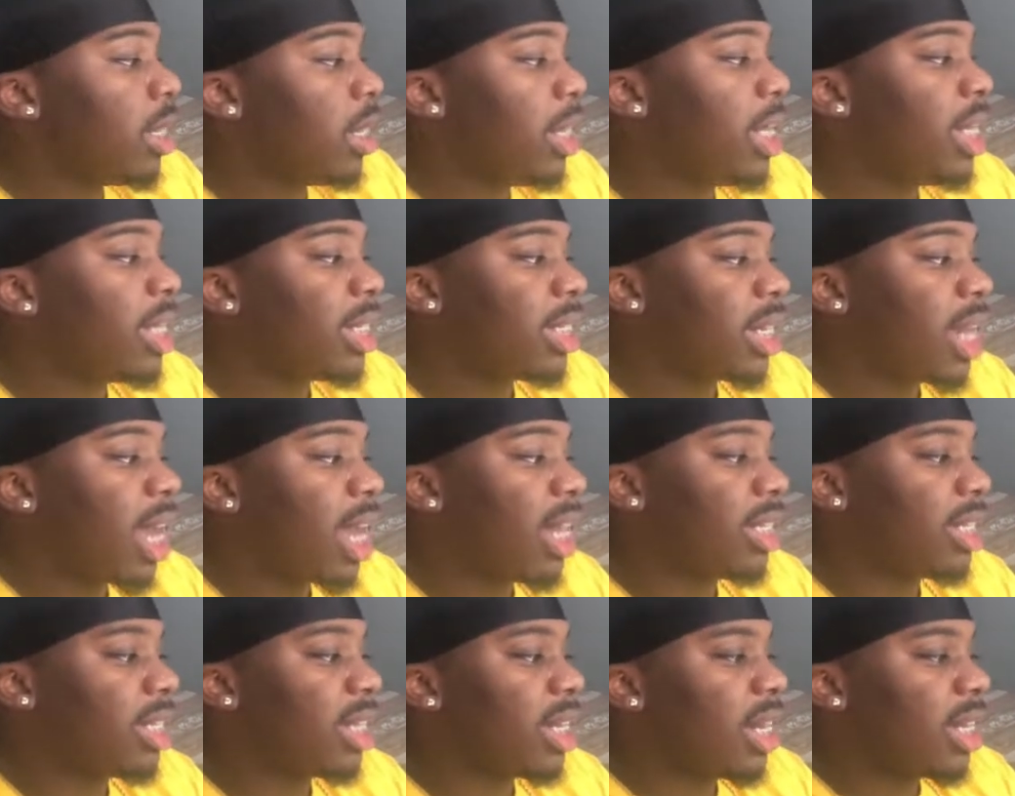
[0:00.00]
These
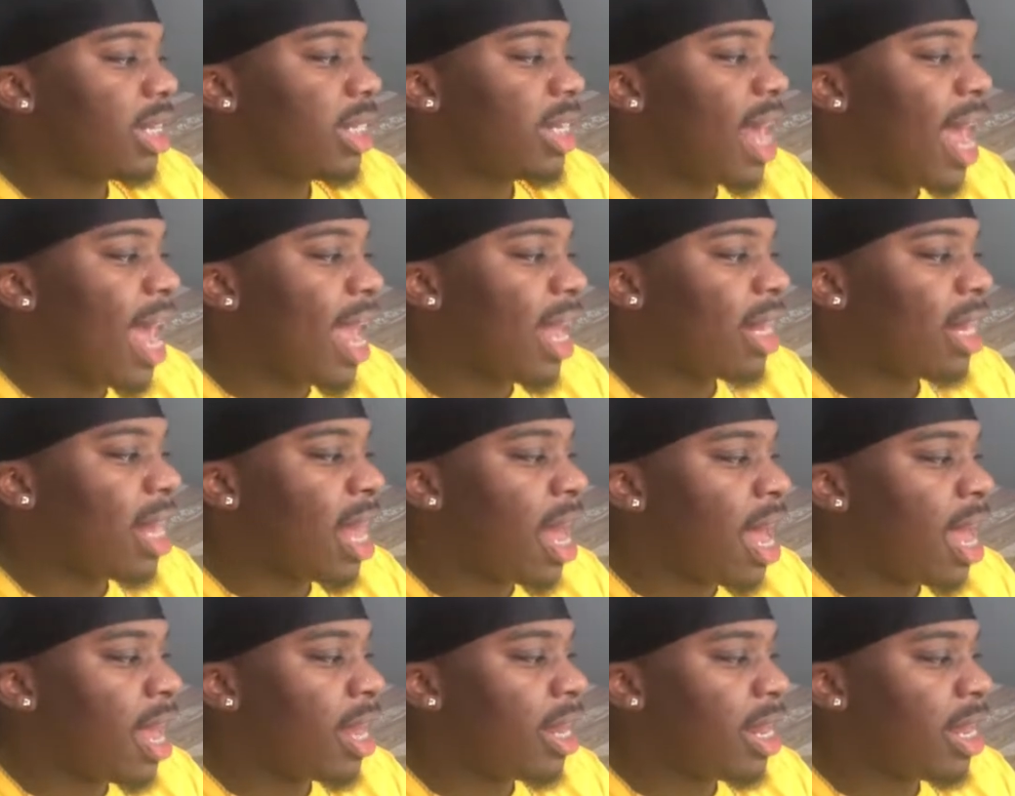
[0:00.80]
sites'
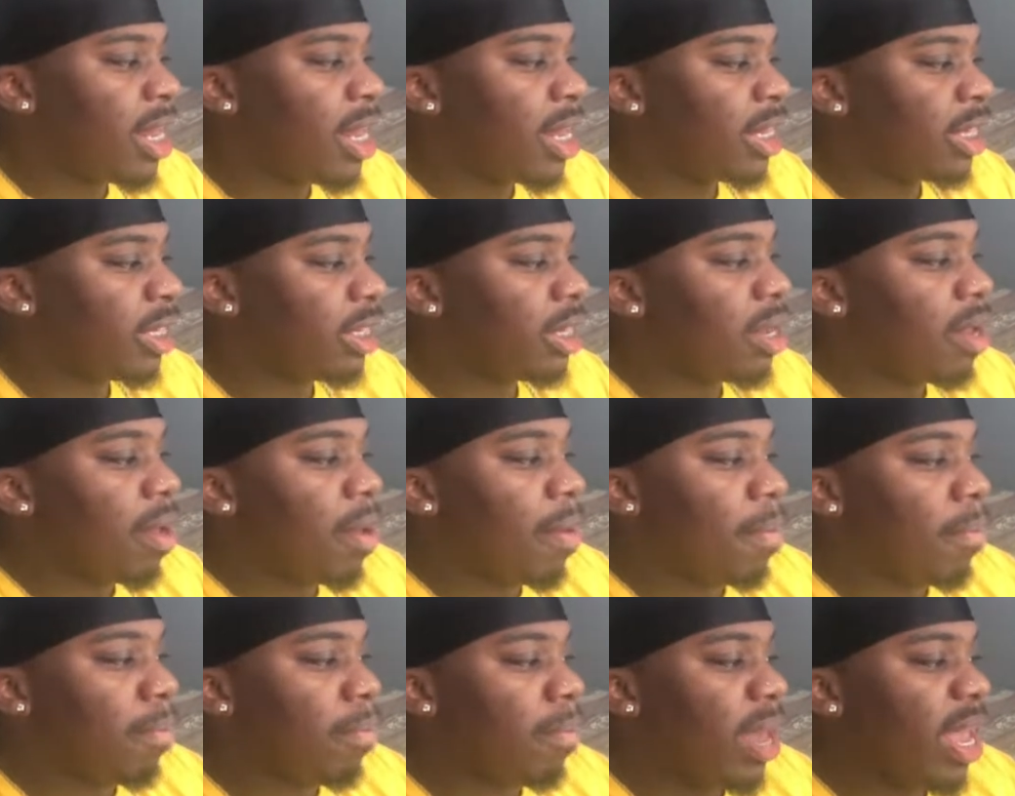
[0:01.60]
tagline is
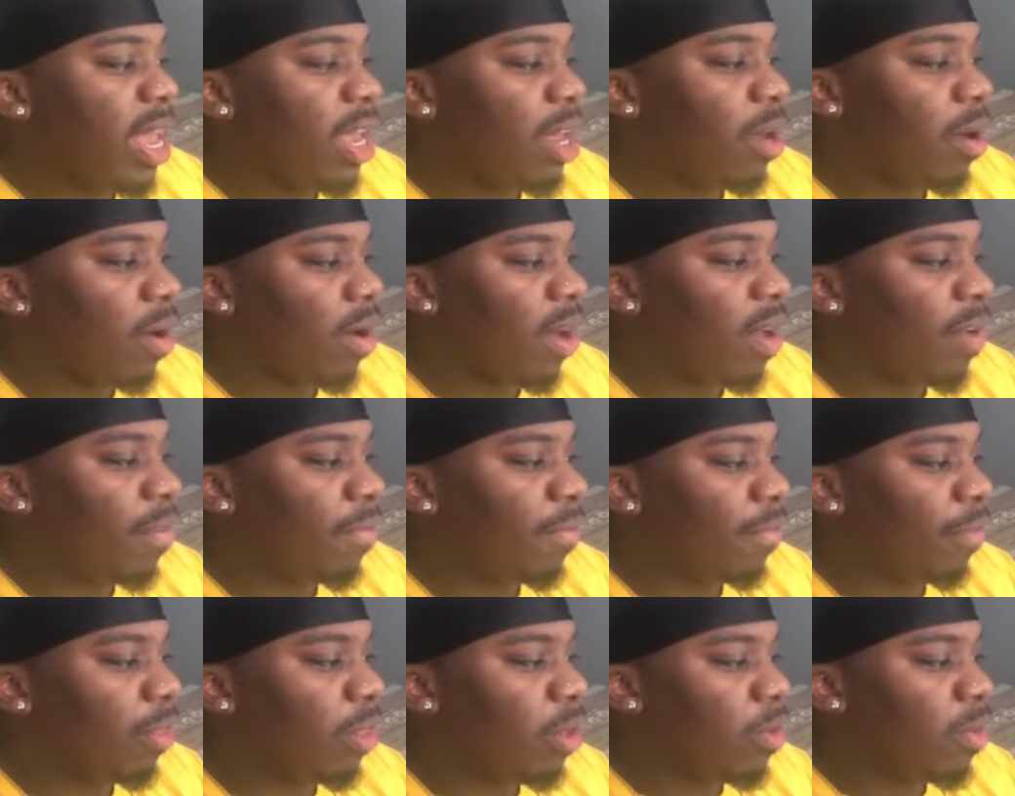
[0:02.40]
"Make your
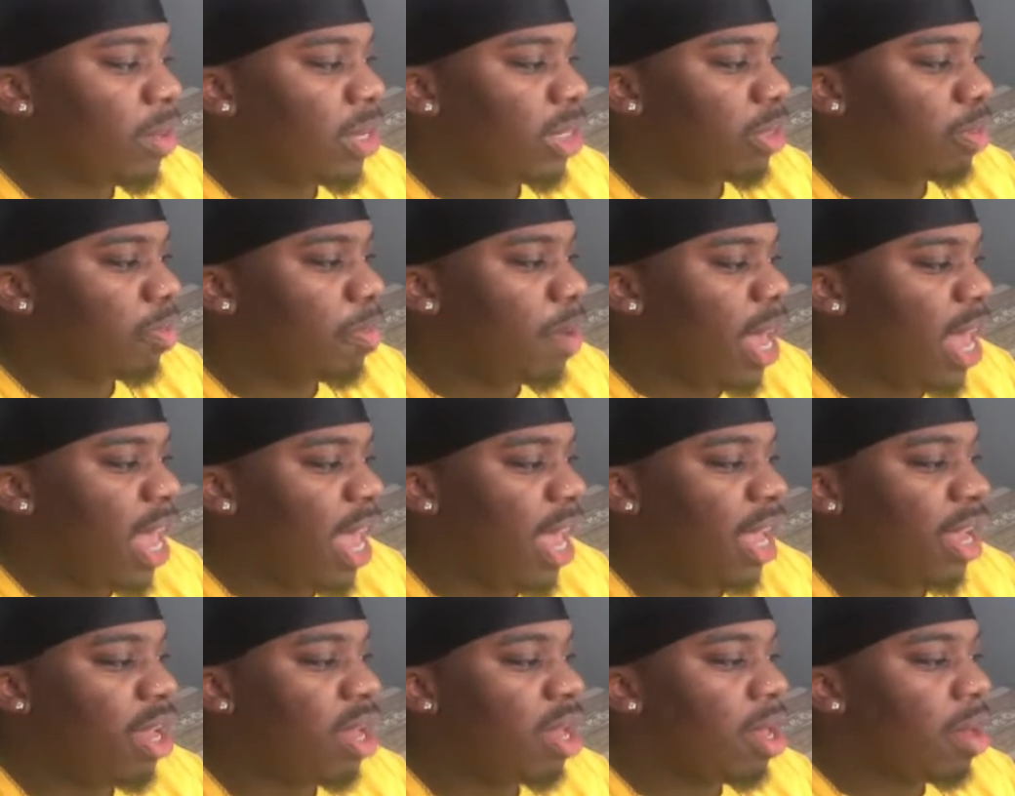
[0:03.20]
influence
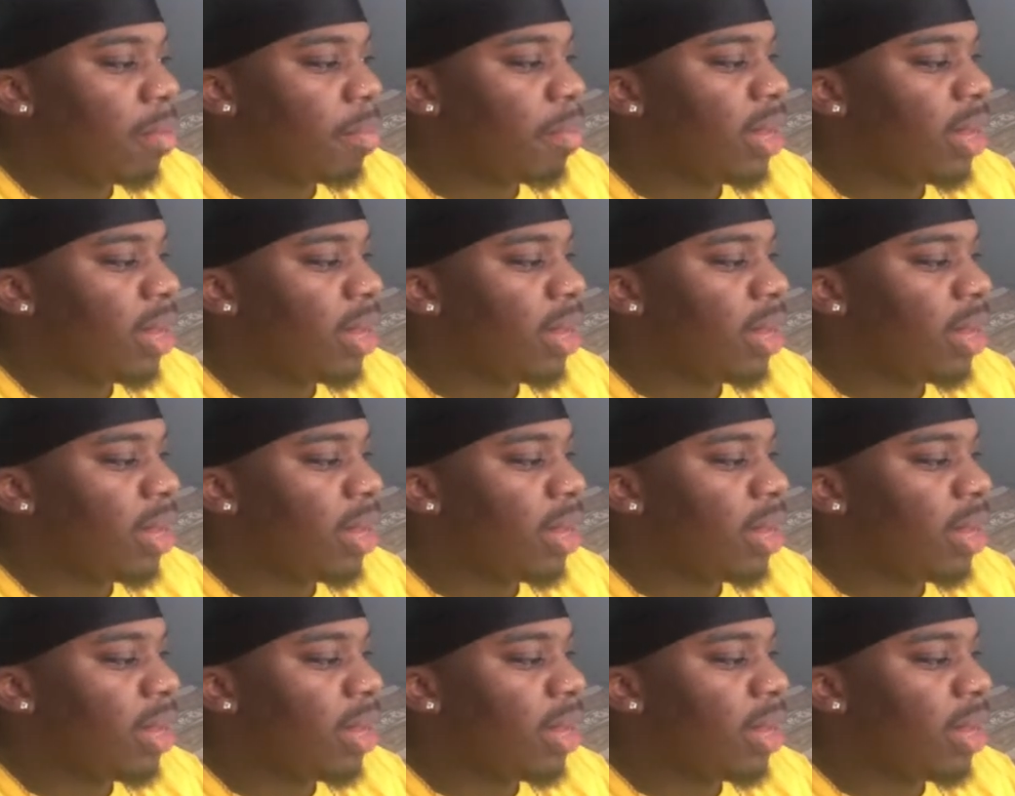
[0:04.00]
pay,"